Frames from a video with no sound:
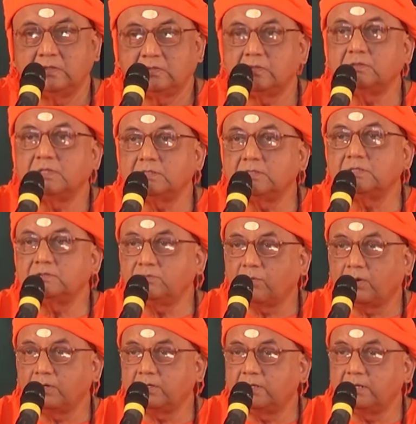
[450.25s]
So this is
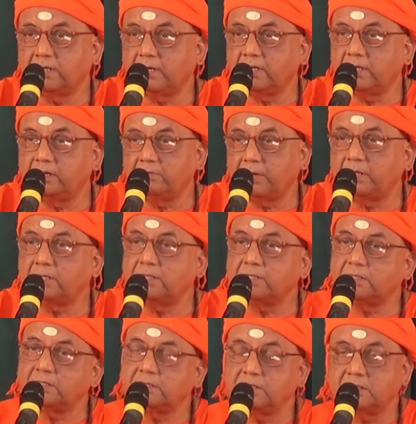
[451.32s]
what real
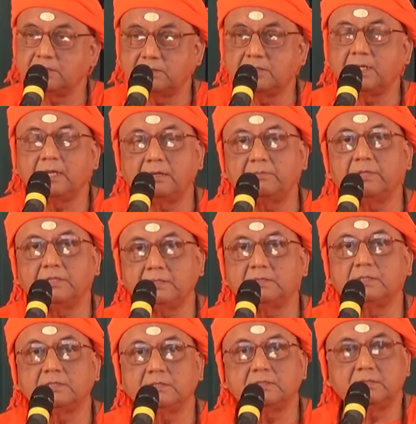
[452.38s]
meditation is. Real
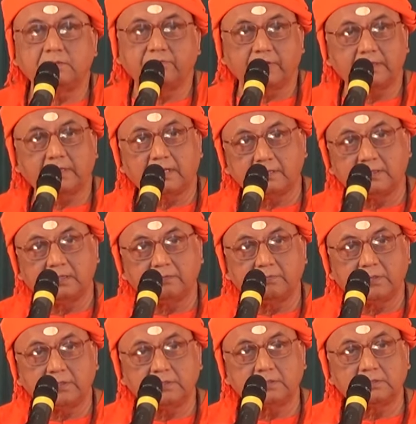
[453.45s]
means this is the Vedantic
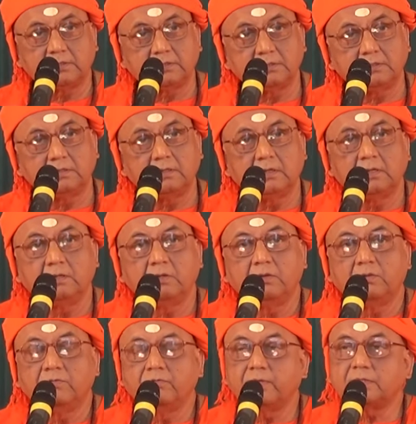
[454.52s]
meditation,
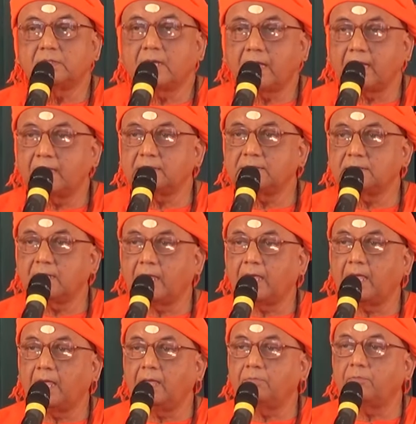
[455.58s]
which has the
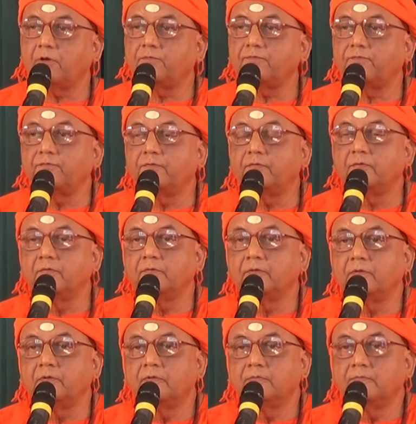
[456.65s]
aim of
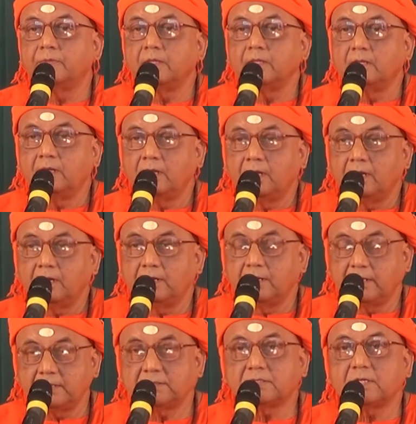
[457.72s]

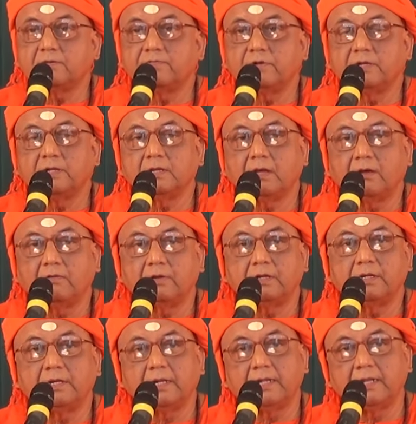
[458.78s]
discovering our
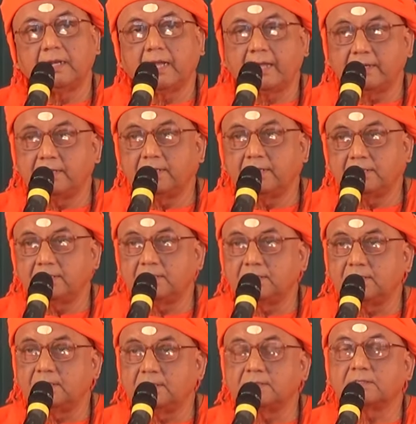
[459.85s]
real
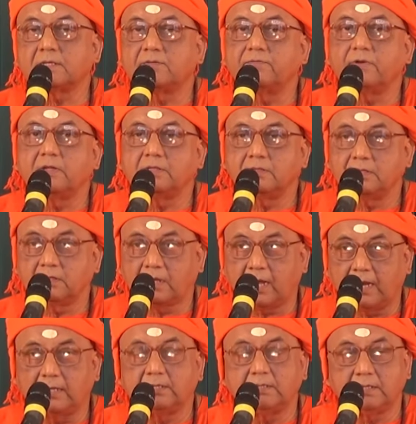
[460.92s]
identity, discovering the
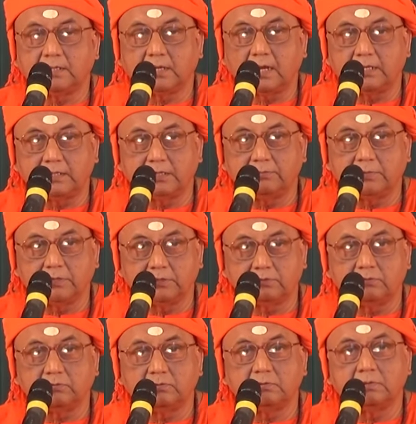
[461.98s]
ultimate
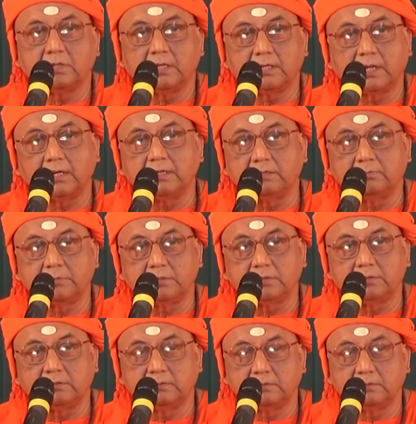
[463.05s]
truth and ultimate